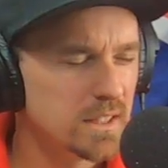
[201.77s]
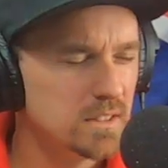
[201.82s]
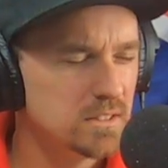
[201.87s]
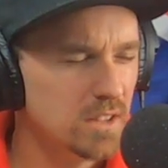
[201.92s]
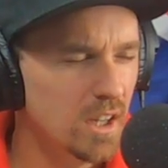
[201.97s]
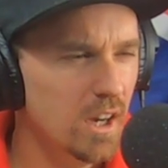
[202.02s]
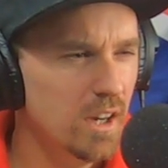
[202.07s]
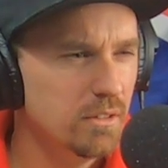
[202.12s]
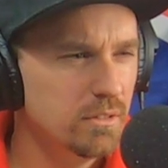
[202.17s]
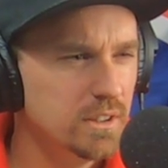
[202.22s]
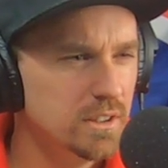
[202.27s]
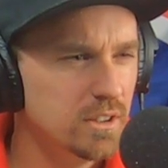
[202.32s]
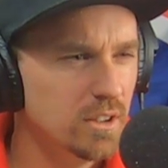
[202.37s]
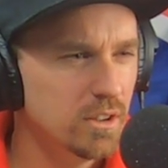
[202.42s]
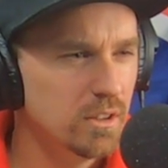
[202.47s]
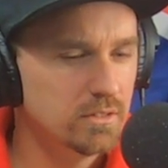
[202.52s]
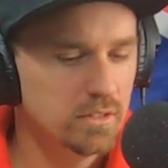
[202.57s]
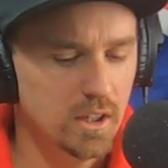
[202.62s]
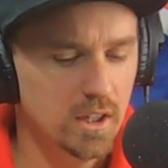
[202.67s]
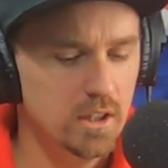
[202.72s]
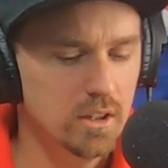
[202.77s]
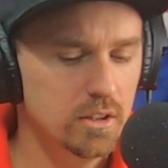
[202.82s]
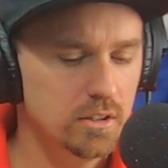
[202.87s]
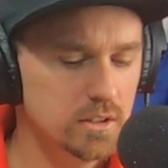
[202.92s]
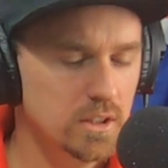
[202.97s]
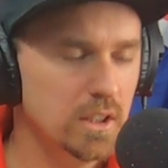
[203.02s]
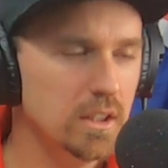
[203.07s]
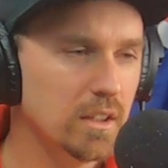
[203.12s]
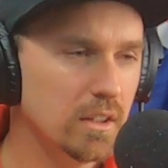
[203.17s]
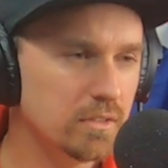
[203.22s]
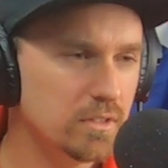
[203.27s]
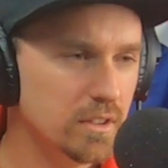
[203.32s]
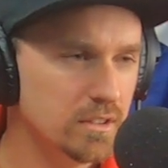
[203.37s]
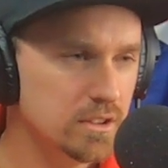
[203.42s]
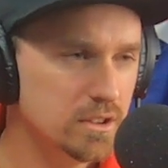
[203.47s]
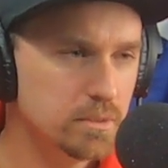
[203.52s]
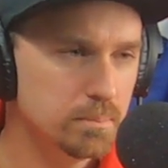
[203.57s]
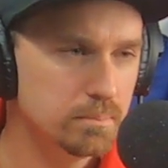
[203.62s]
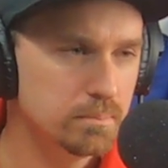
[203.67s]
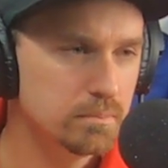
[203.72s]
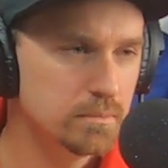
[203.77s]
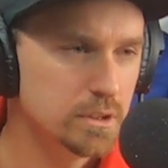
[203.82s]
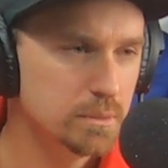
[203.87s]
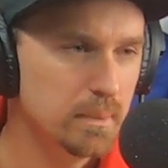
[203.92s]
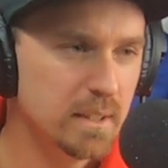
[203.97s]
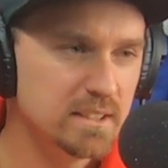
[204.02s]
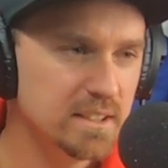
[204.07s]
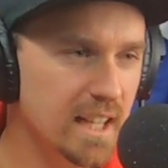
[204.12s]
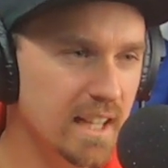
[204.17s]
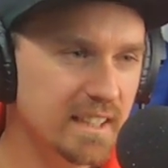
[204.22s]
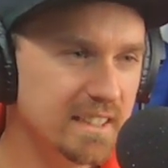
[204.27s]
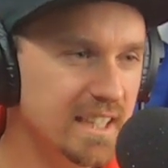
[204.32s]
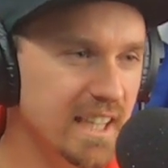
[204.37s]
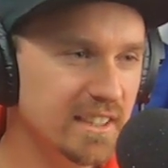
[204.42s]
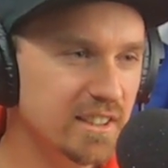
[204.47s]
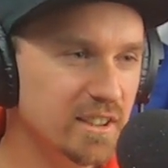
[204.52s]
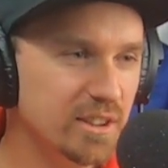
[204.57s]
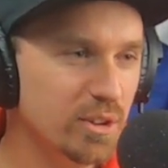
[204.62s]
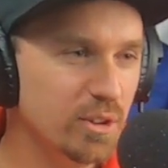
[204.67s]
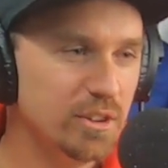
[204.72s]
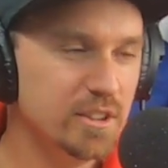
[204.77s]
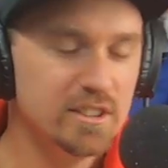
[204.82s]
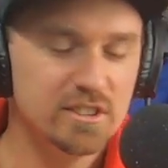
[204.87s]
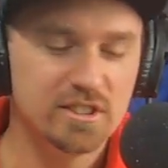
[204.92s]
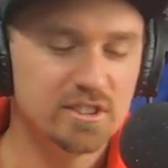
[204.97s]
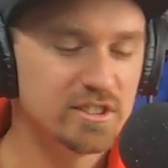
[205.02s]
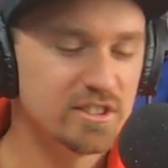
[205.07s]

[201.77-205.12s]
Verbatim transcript: like a diary though of like, okay, I've got this space Not allocated, really. or you just